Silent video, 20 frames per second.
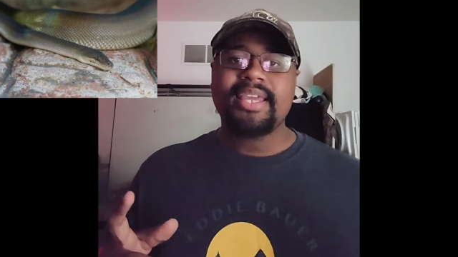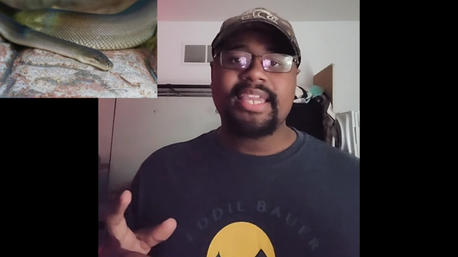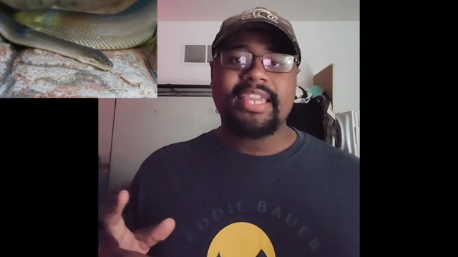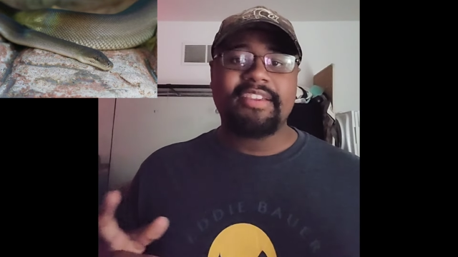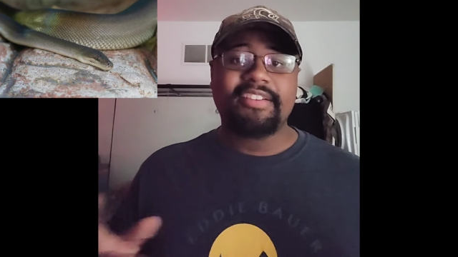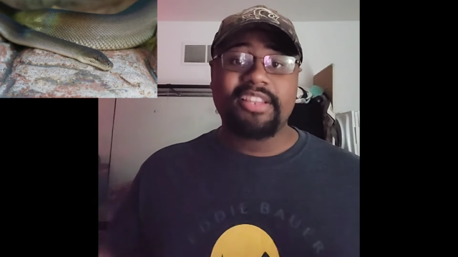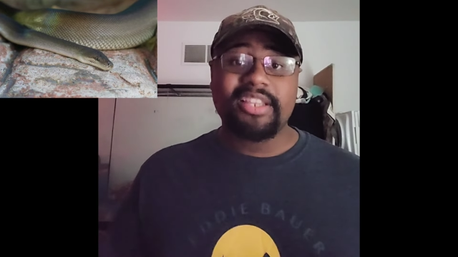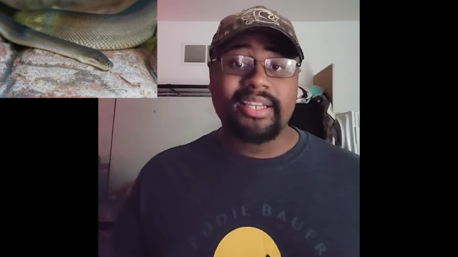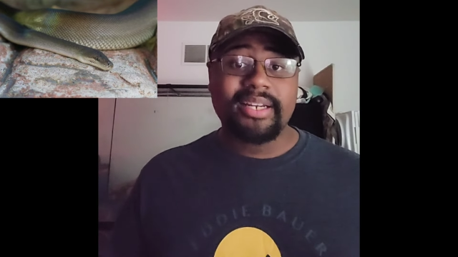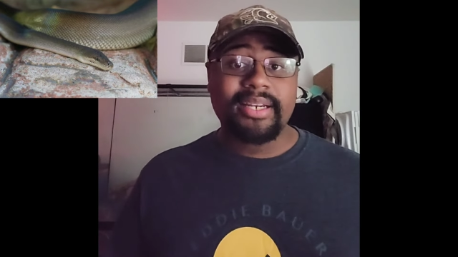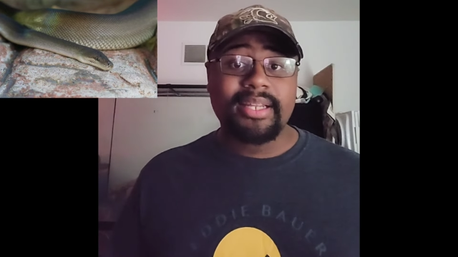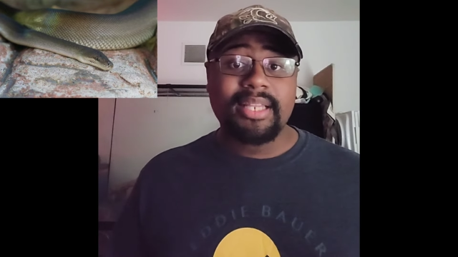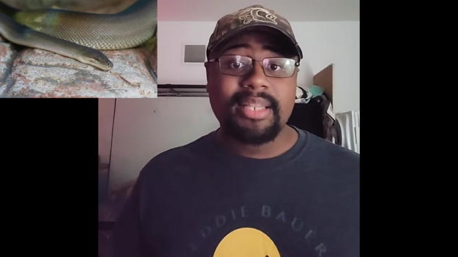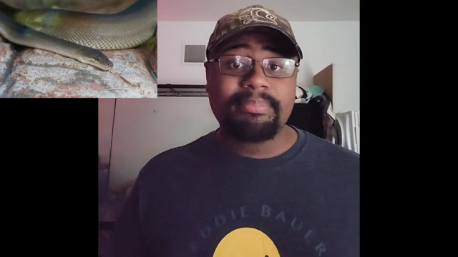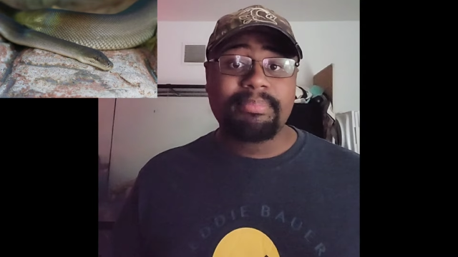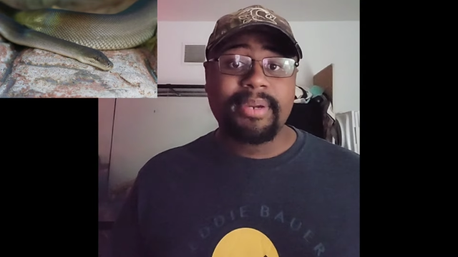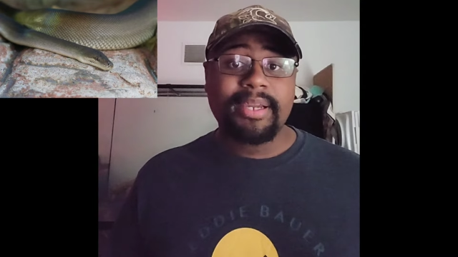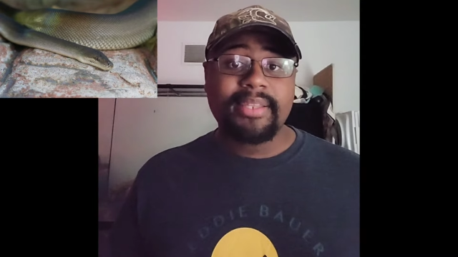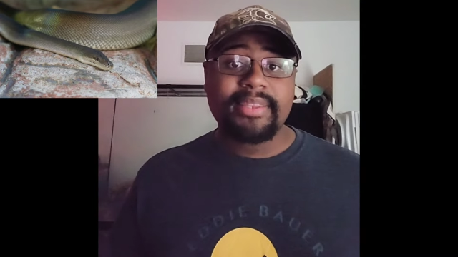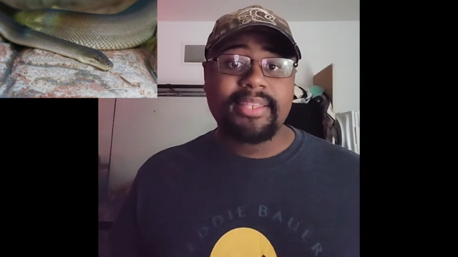If you're looking at
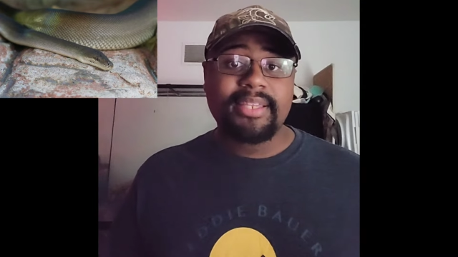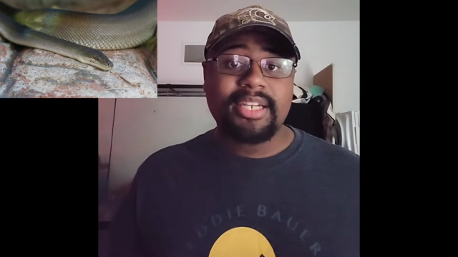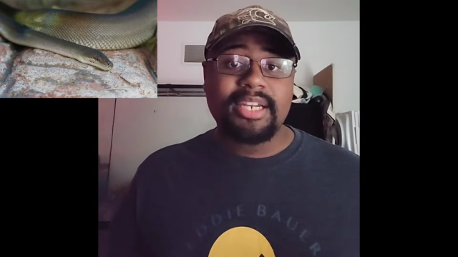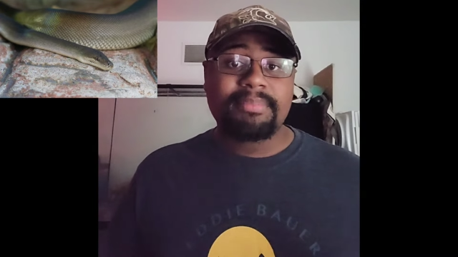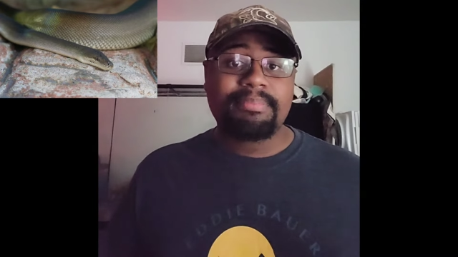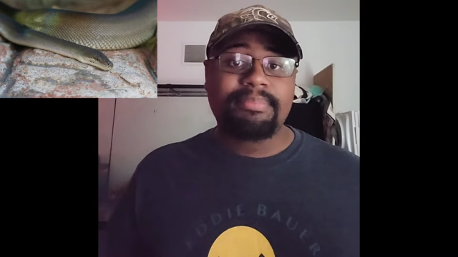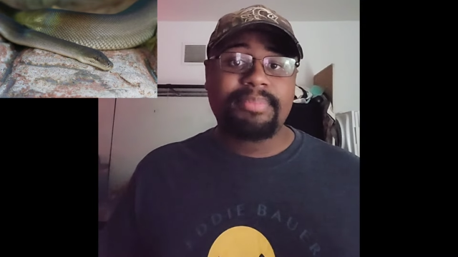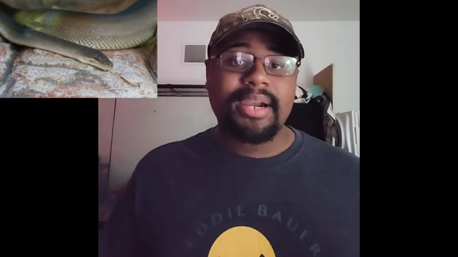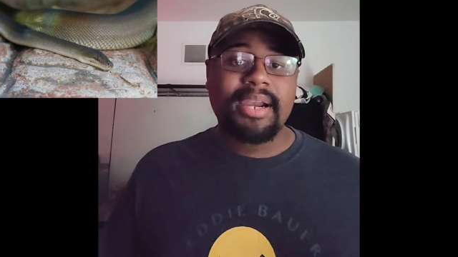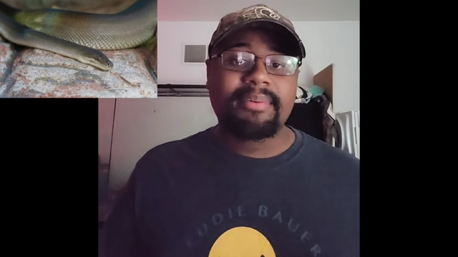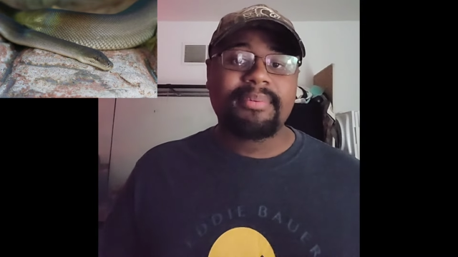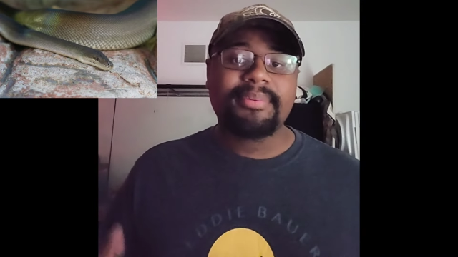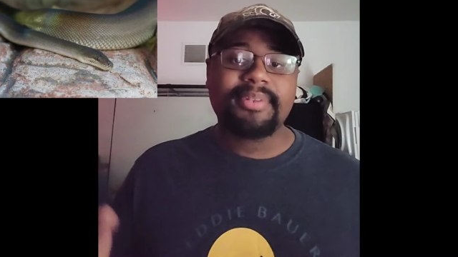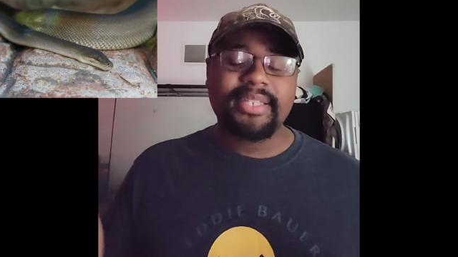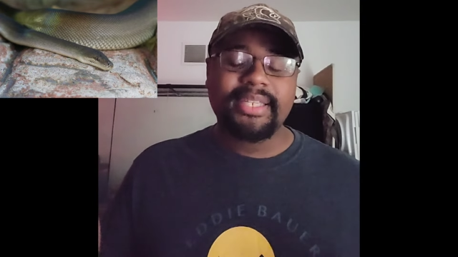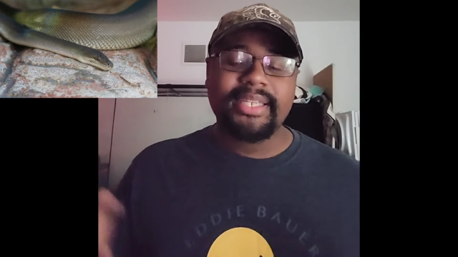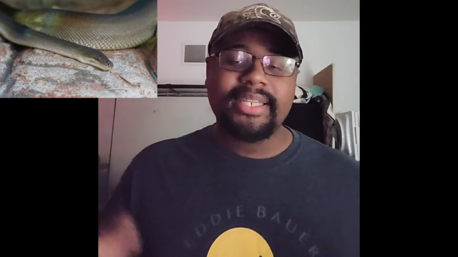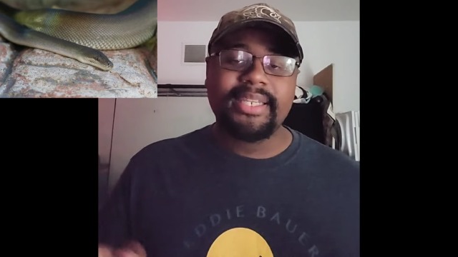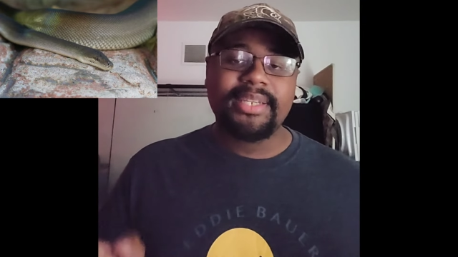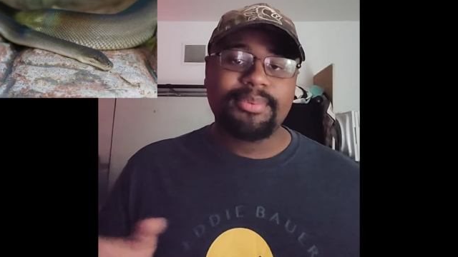olive python, I probably
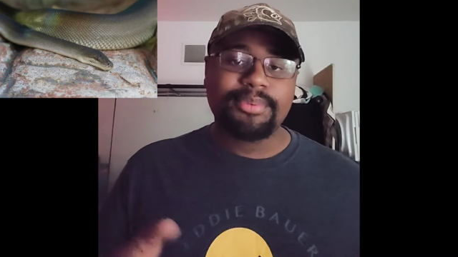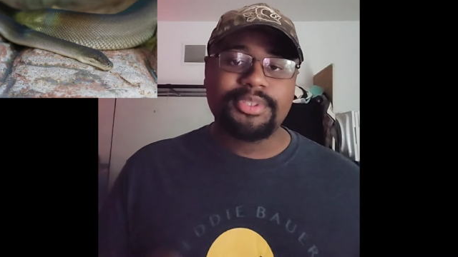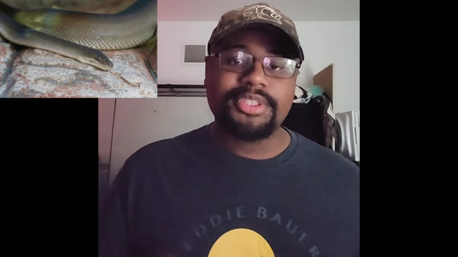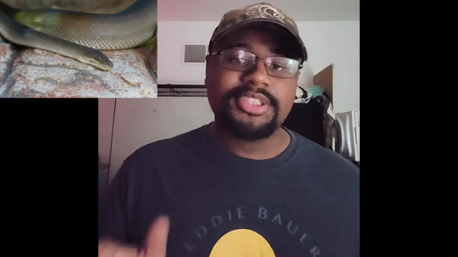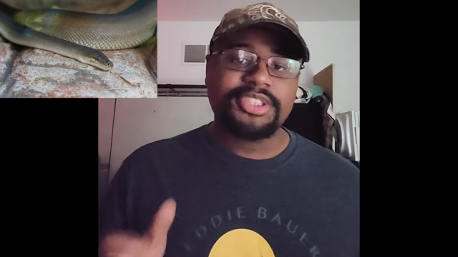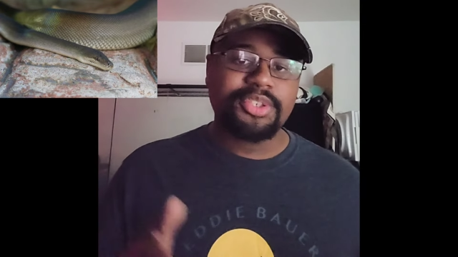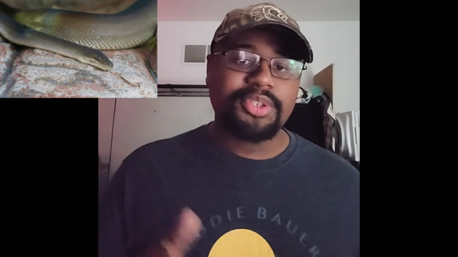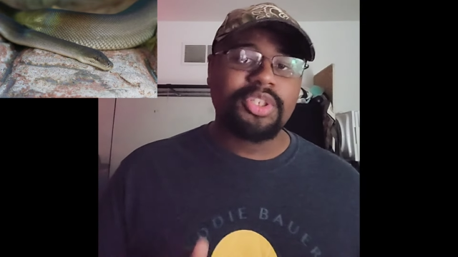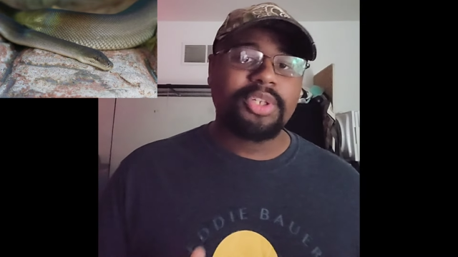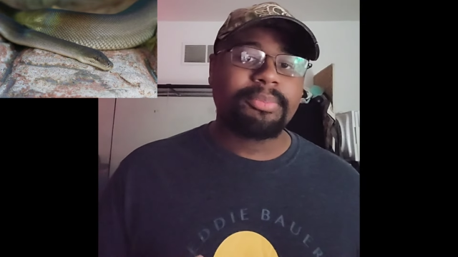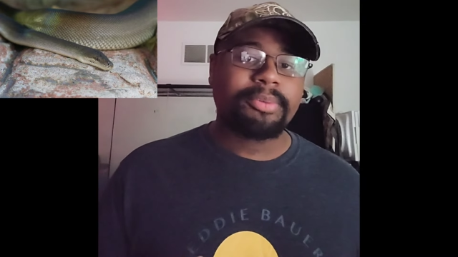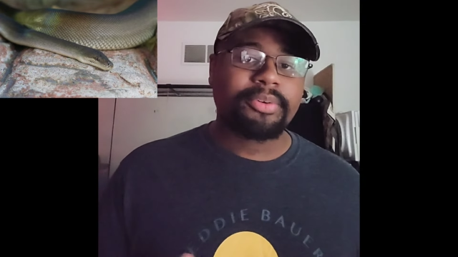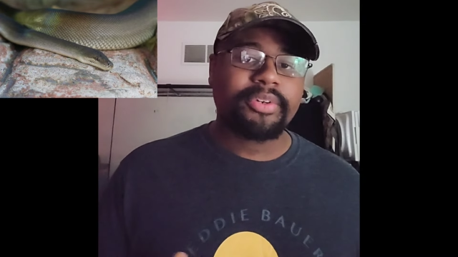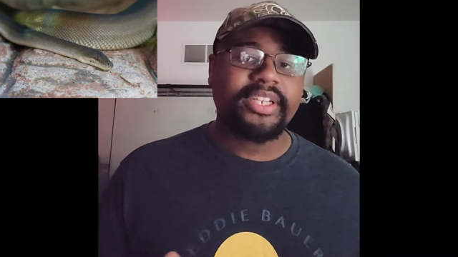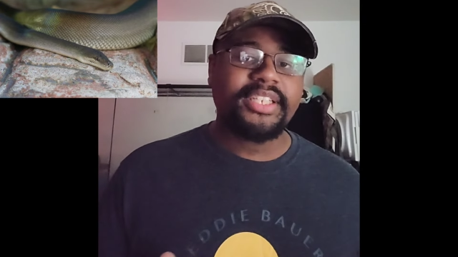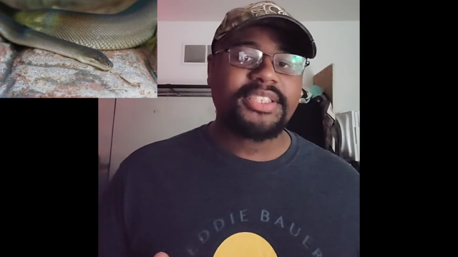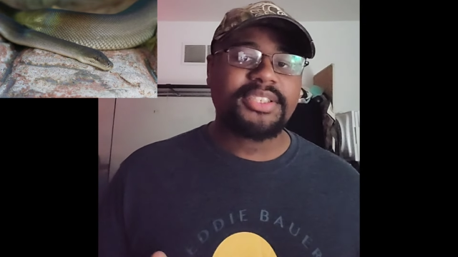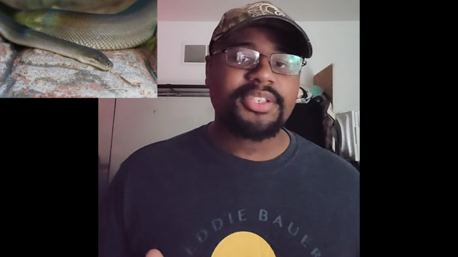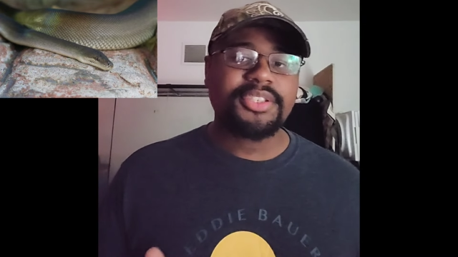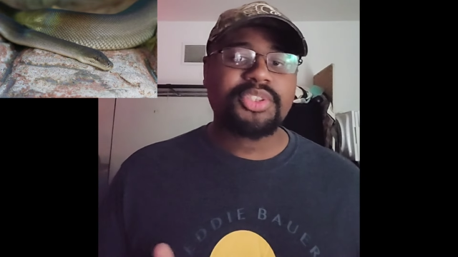would do a little more
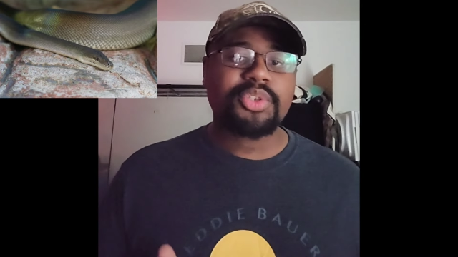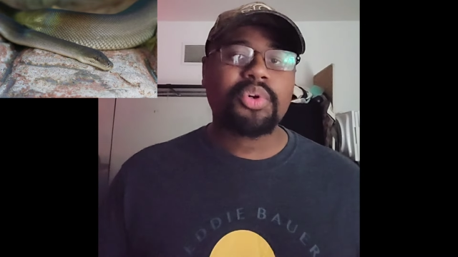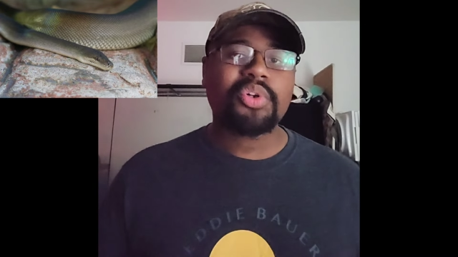research